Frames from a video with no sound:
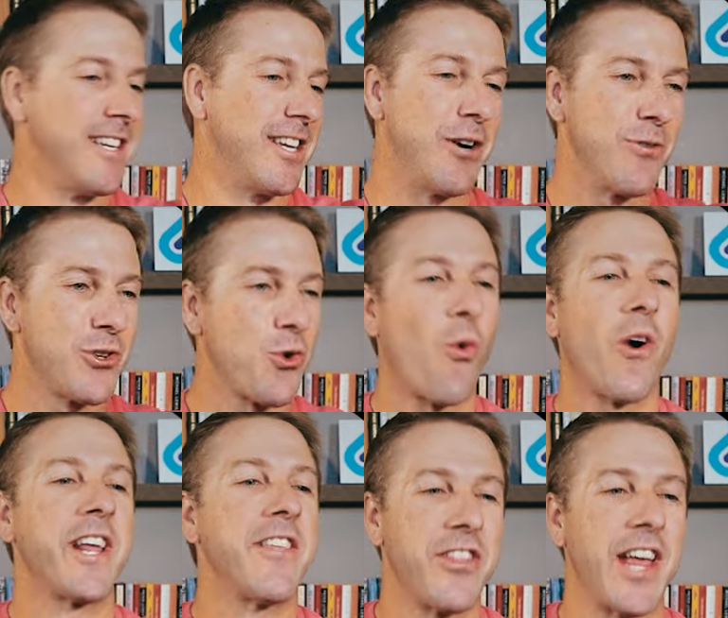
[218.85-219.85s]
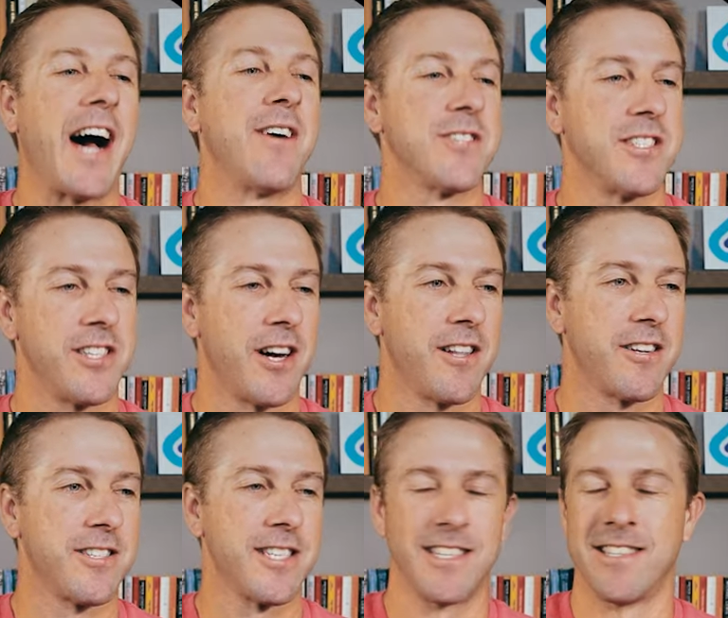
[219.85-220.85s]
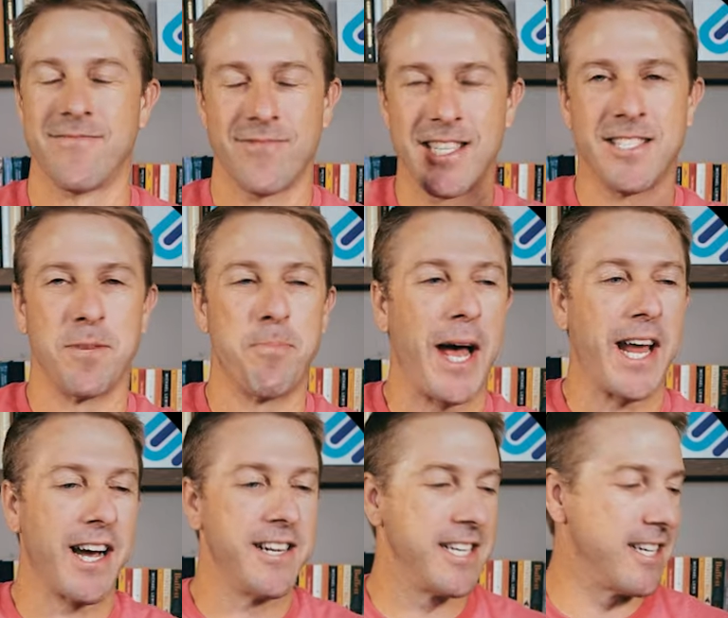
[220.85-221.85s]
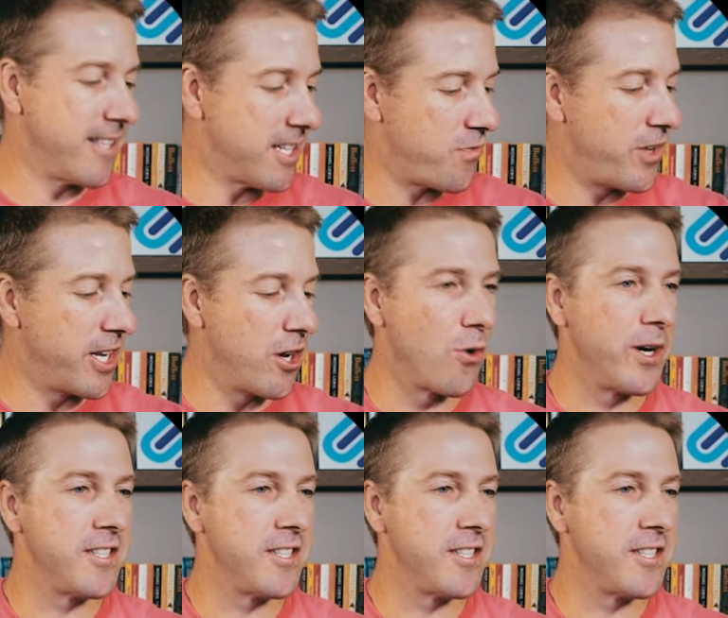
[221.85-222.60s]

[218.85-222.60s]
you know, $20,000. It's a bad idea. This video